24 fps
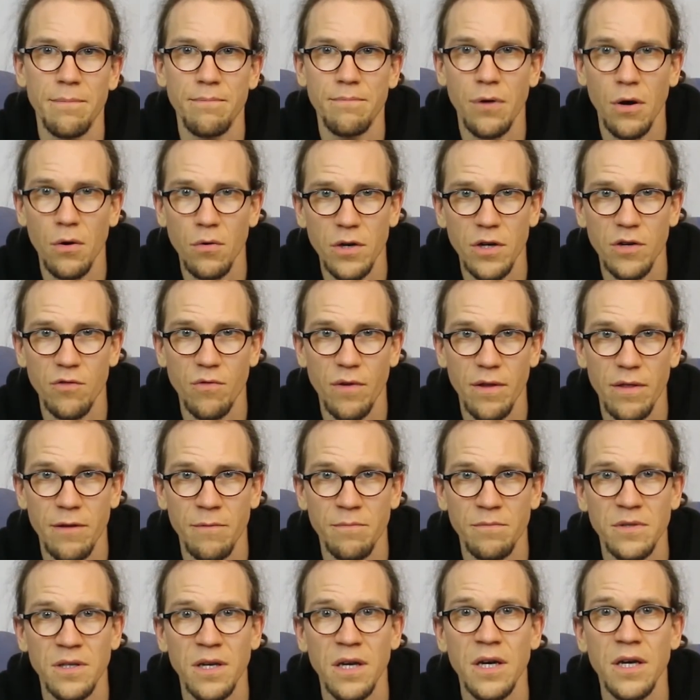
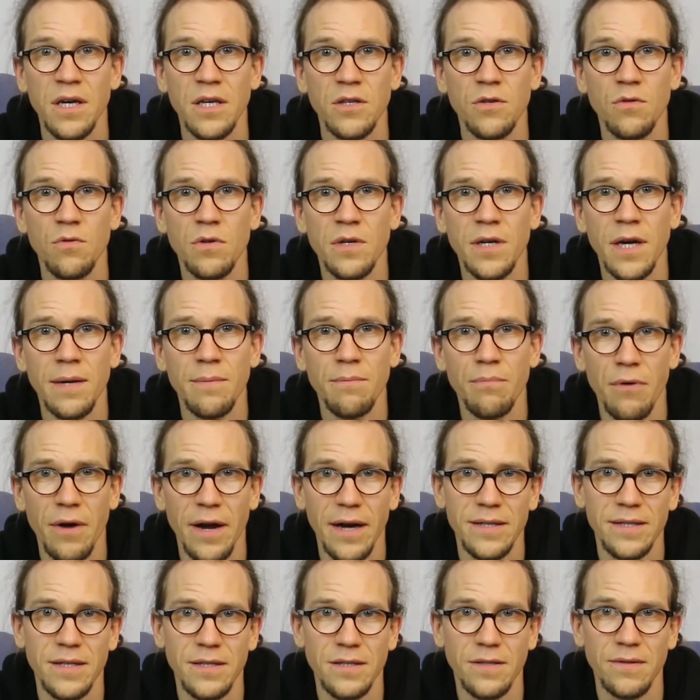polyrhythms, you can
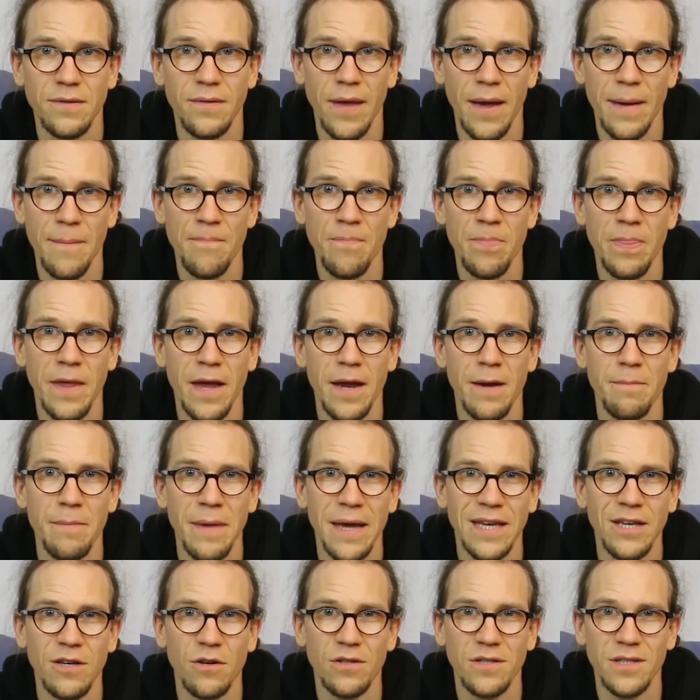practice them and
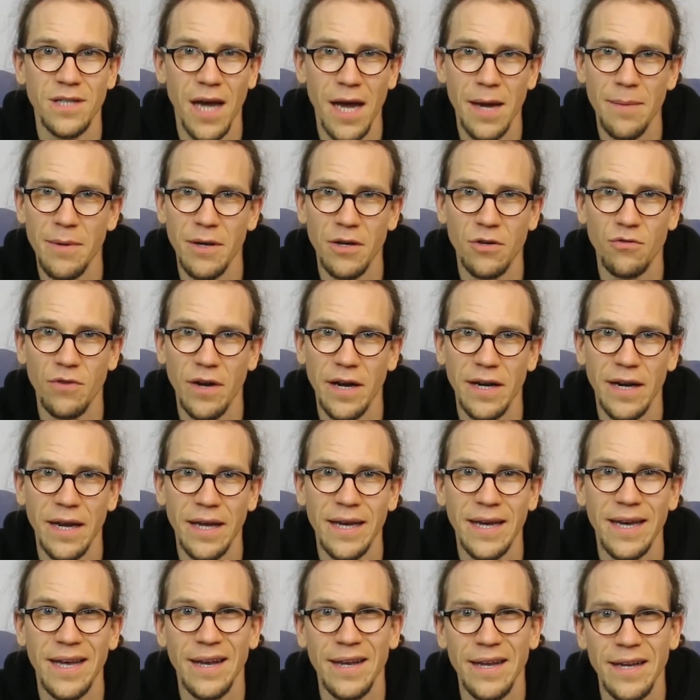make your timing
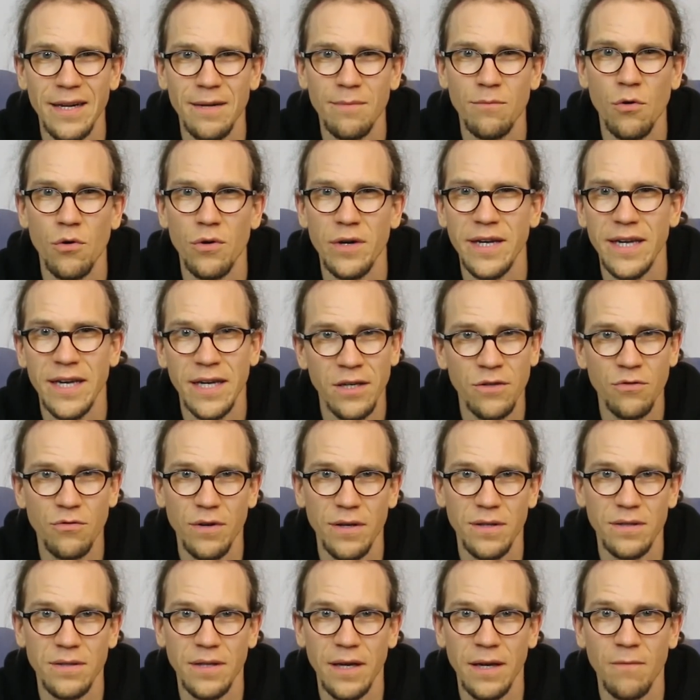training a little more
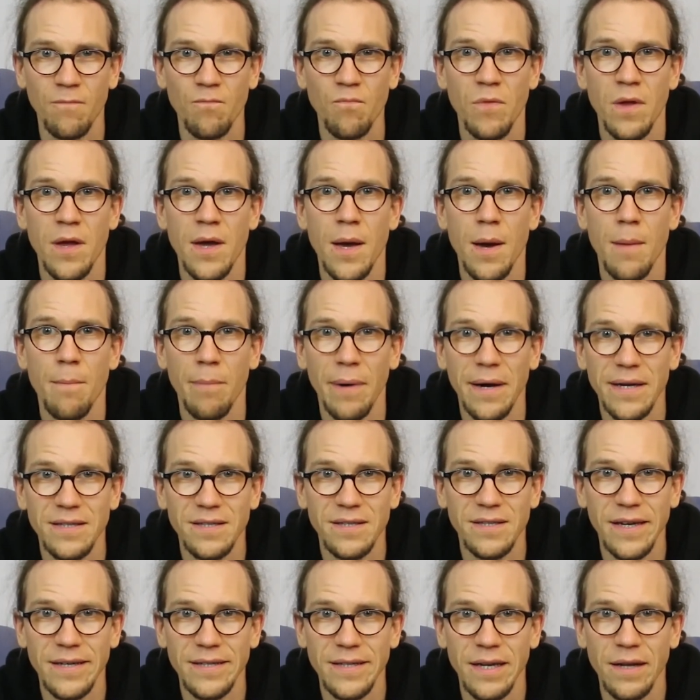interesting by
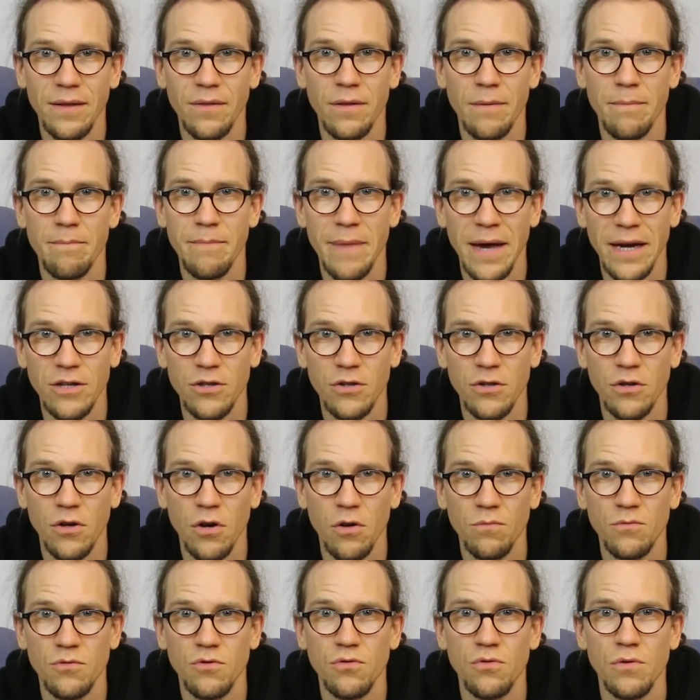setting the
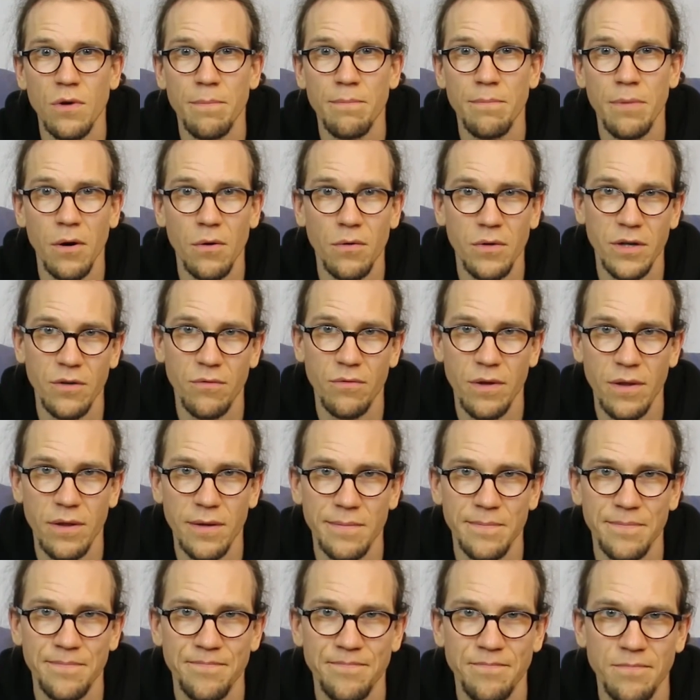metronome to a
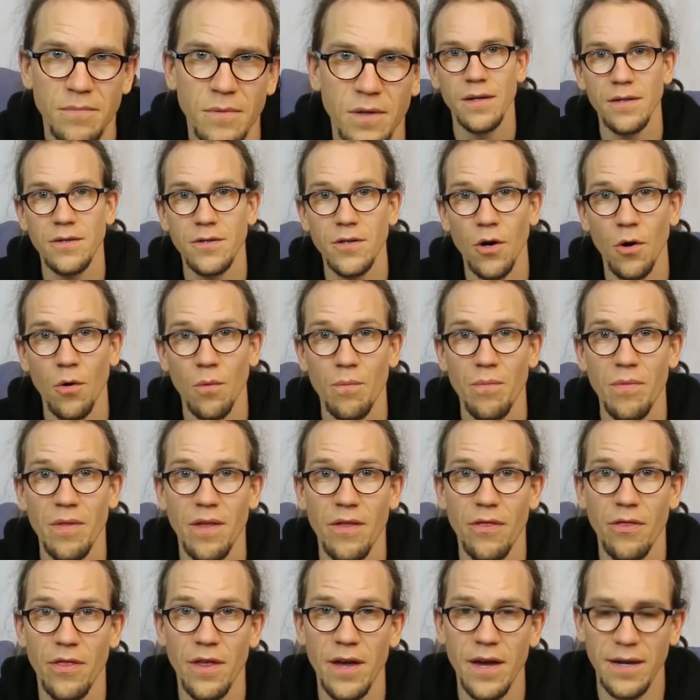polyrhythm. So
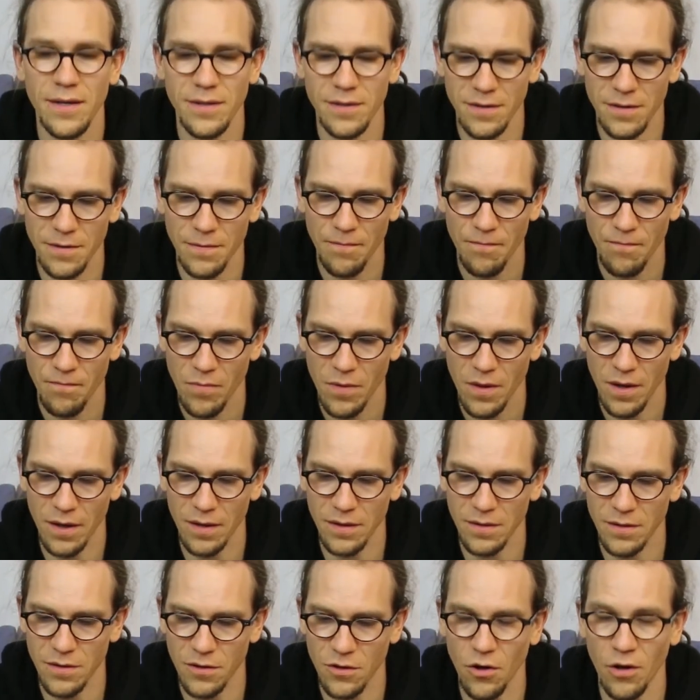this
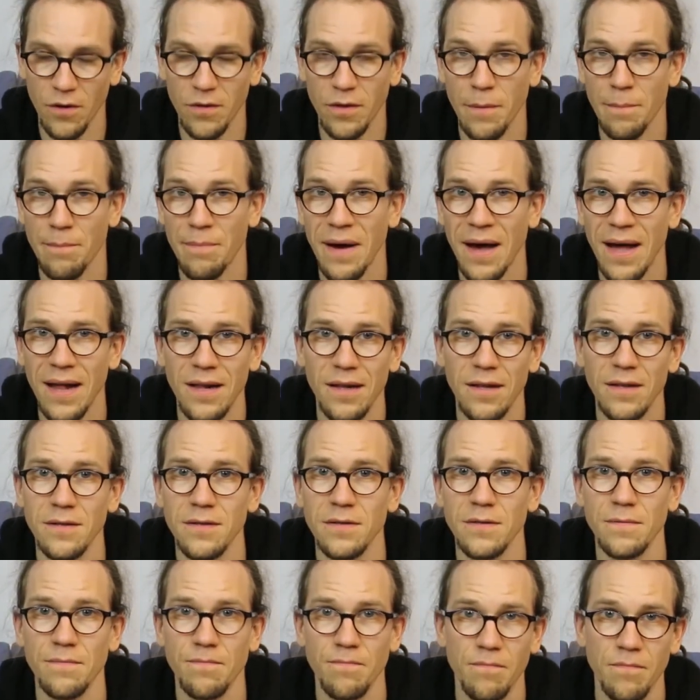is not the
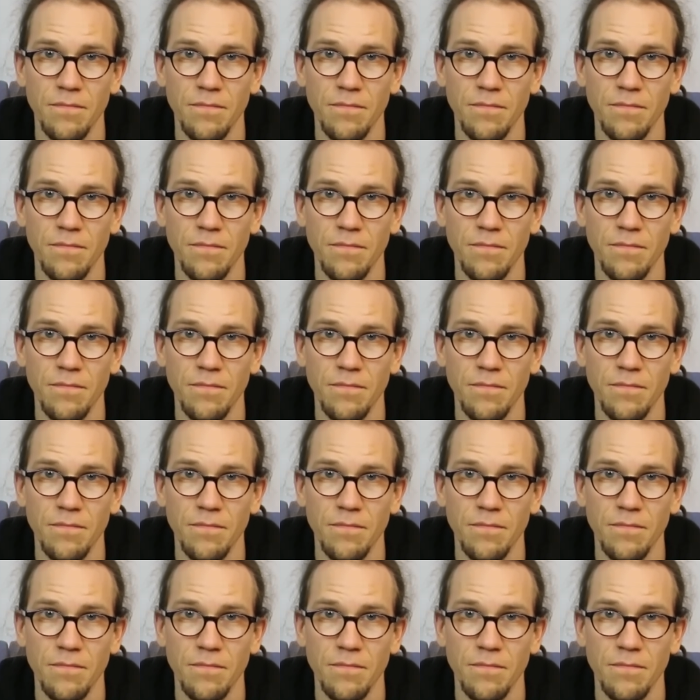pulse,